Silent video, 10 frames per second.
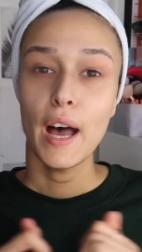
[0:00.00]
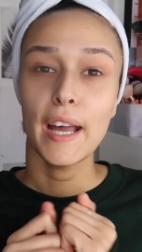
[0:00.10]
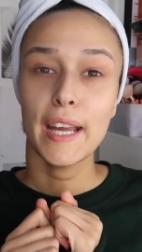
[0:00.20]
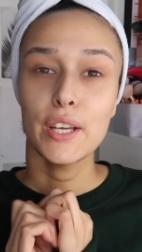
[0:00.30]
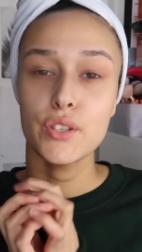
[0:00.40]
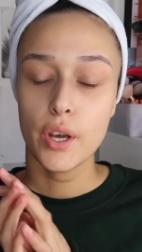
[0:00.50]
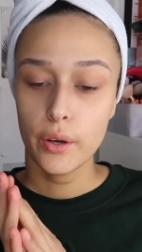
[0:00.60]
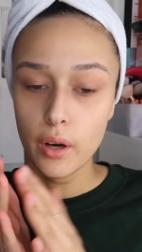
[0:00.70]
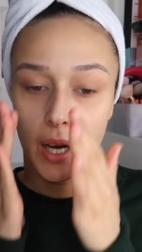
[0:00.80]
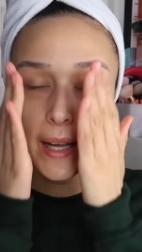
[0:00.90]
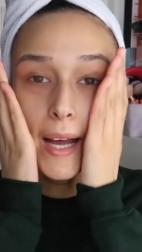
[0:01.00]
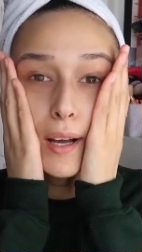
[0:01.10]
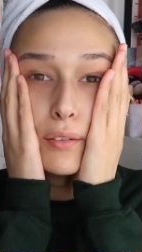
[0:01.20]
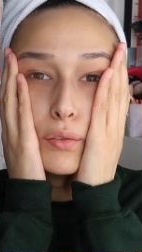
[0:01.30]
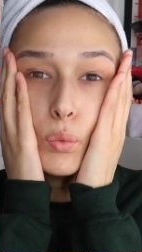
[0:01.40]
Okay, so I
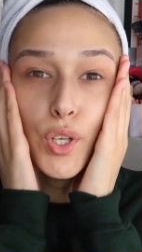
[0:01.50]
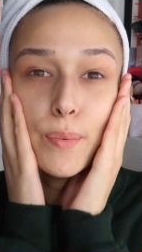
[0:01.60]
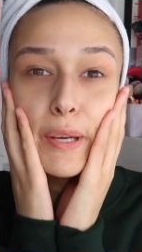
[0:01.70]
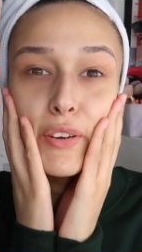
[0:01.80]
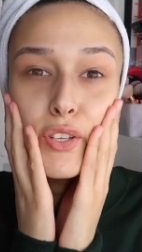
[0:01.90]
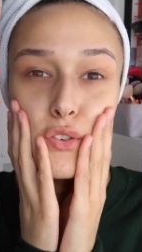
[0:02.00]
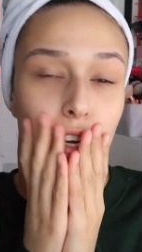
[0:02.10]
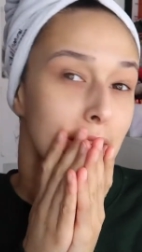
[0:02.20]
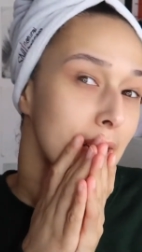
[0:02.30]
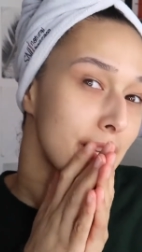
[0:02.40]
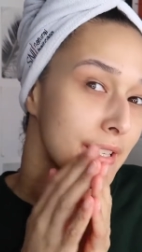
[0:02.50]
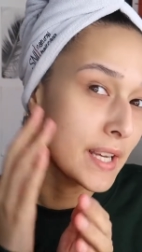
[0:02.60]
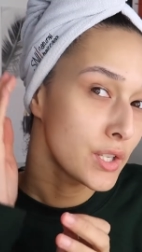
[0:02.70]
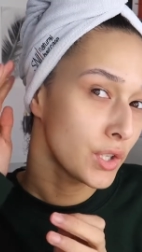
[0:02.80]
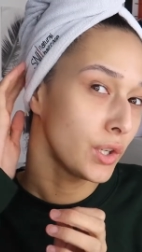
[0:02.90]
have washed my face already. As I
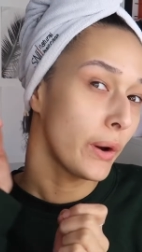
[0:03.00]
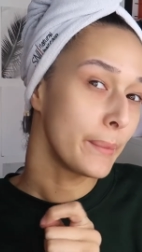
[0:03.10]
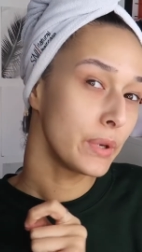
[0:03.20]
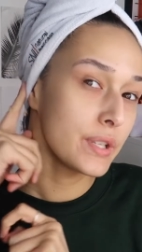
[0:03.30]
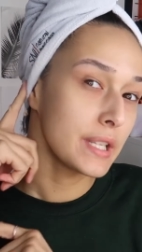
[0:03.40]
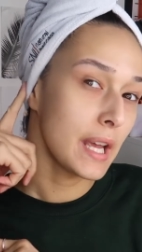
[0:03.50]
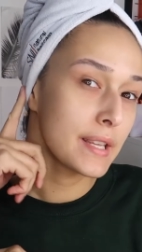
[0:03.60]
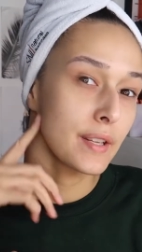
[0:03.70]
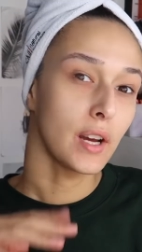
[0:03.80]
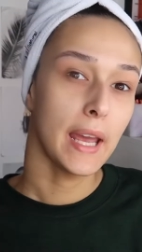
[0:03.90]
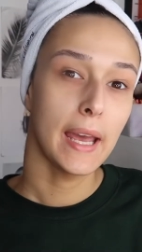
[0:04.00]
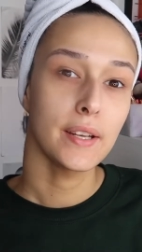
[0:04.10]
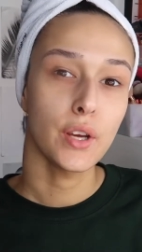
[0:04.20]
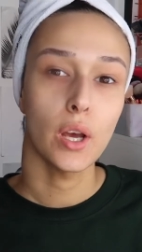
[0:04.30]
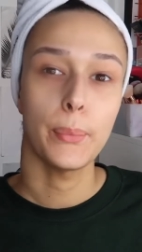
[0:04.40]
said to you, I'm using the SNI Hair
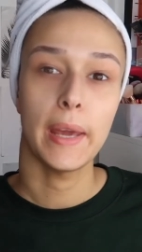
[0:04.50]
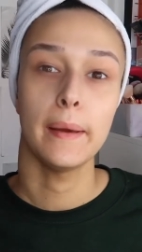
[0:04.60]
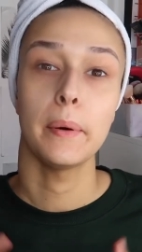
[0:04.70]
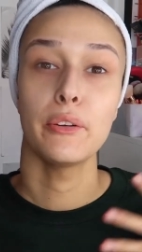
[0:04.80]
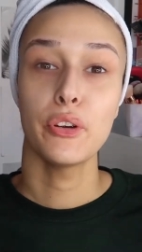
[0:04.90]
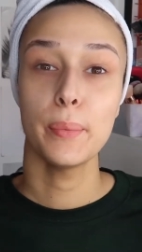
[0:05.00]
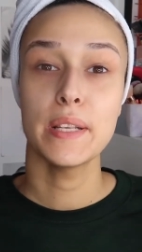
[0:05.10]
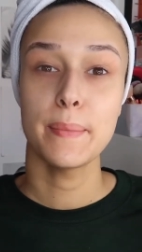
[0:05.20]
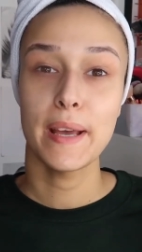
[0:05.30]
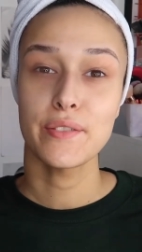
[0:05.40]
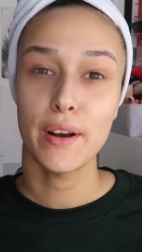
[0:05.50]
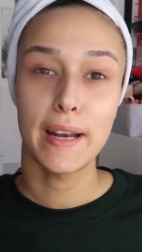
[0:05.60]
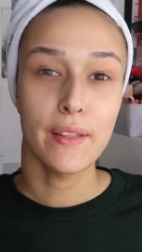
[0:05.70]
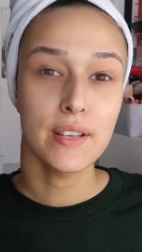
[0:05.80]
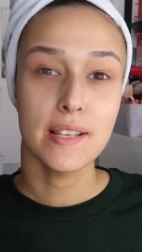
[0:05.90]
Turby. My room is a mess right
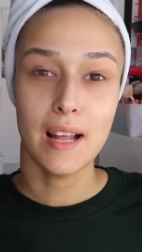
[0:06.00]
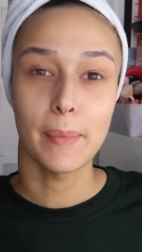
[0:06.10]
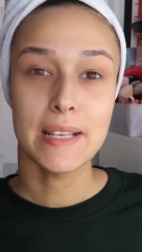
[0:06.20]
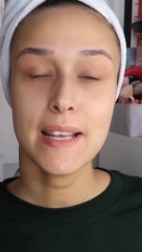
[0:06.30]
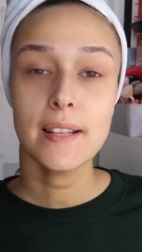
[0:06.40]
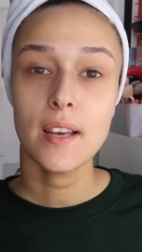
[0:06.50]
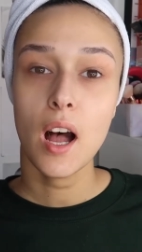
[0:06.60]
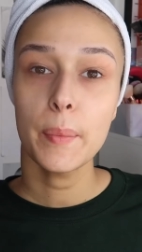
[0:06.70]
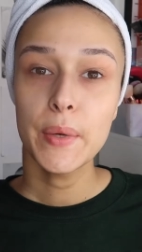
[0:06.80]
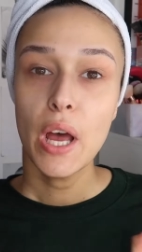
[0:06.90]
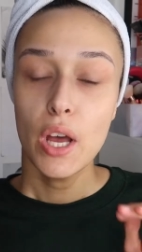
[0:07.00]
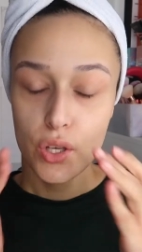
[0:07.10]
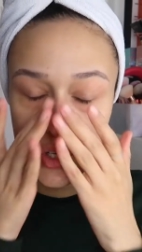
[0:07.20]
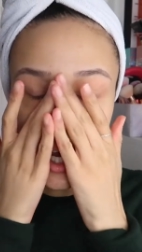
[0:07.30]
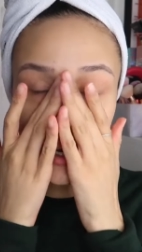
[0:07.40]
now. This is like my setup.
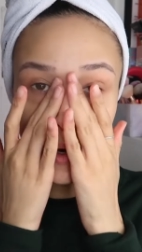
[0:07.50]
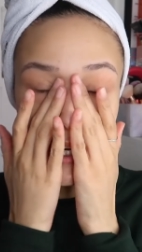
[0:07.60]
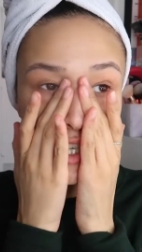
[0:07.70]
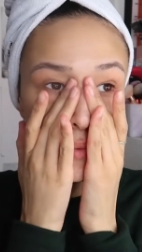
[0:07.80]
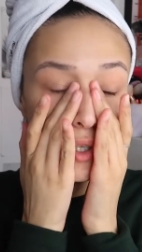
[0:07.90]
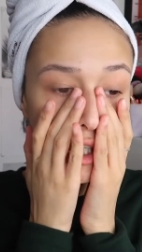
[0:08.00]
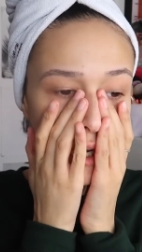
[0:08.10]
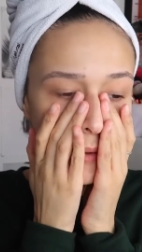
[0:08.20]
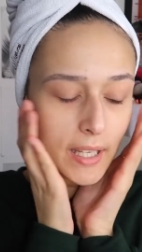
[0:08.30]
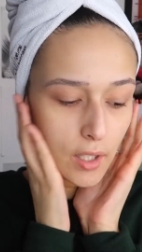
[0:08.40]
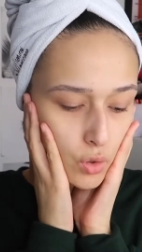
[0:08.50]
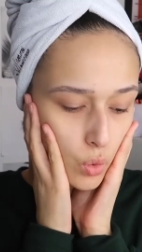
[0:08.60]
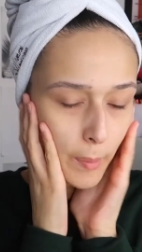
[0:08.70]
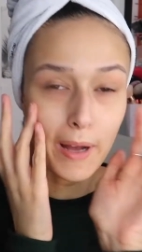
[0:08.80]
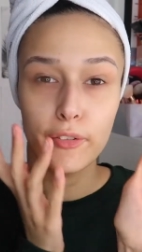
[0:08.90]
So I just want to go in and
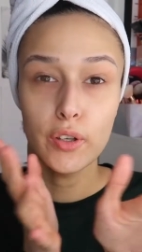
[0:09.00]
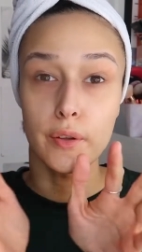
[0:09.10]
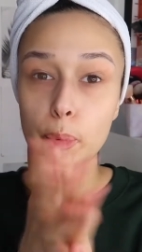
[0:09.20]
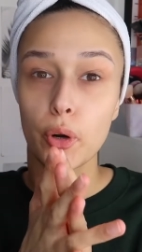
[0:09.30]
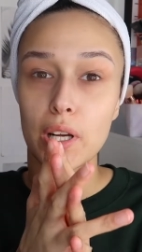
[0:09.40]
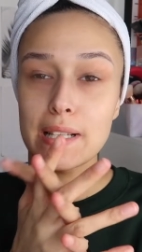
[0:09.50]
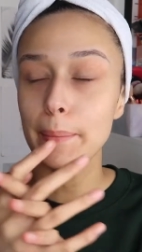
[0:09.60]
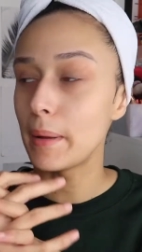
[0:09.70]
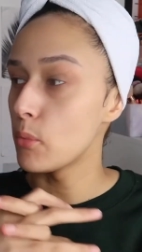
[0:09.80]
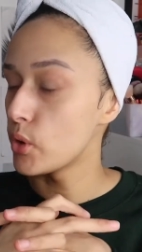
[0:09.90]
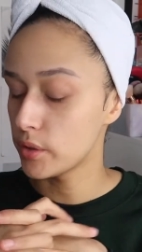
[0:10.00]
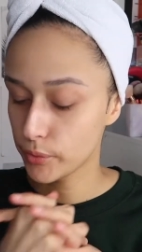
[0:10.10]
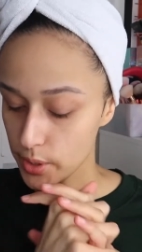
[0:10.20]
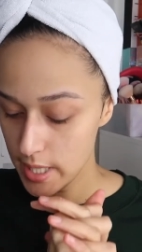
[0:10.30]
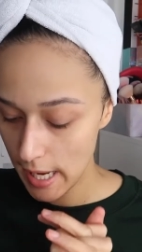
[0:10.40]
talk about a few of the products, like my morning
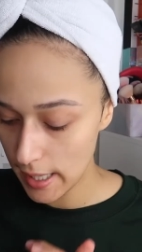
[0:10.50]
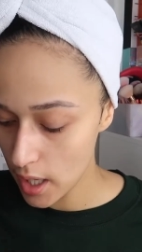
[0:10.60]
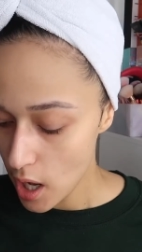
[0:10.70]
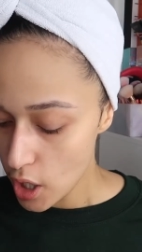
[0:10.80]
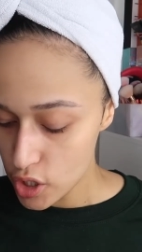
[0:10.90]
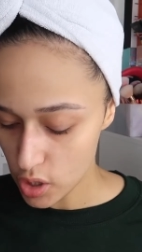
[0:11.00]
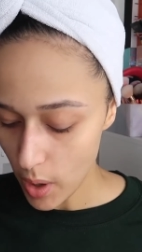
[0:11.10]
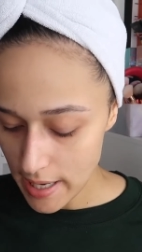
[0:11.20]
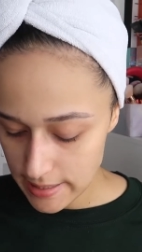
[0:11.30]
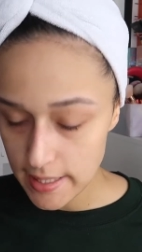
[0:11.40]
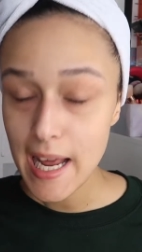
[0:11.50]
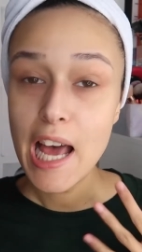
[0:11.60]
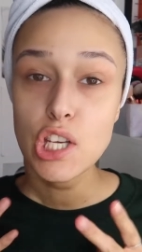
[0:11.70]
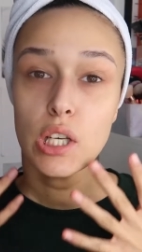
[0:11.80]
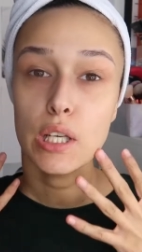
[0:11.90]
routine. So I did
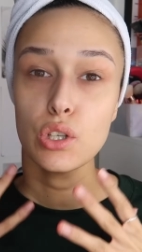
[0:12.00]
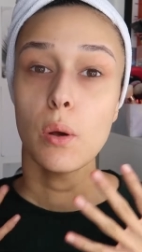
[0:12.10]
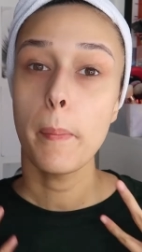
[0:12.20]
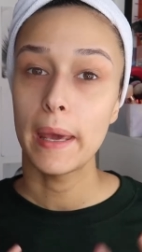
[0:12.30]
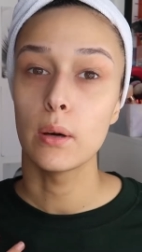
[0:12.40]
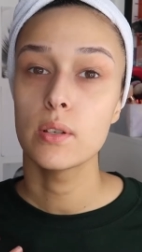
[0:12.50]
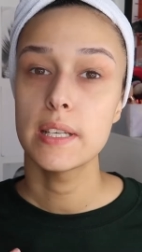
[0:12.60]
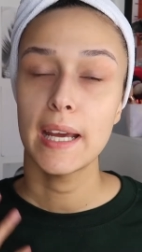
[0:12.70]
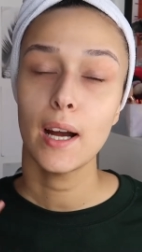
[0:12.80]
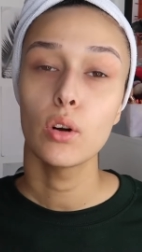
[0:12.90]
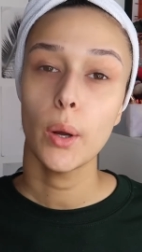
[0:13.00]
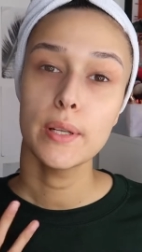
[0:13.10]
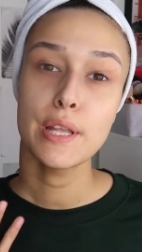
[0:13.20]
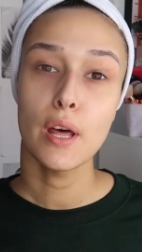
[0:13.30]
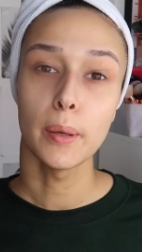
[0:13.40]
actually do a peel today. I'll go
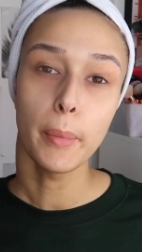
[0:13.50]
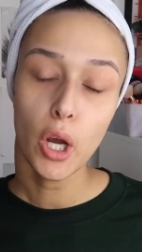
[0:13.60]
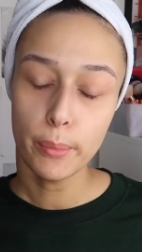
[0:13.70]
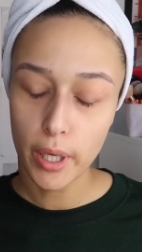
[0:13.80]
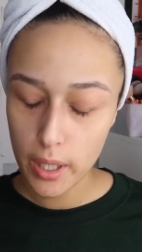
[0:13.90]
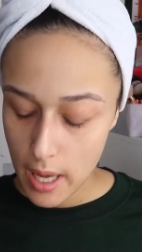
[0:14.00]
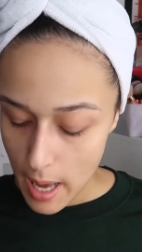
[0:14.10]
into that in a moment.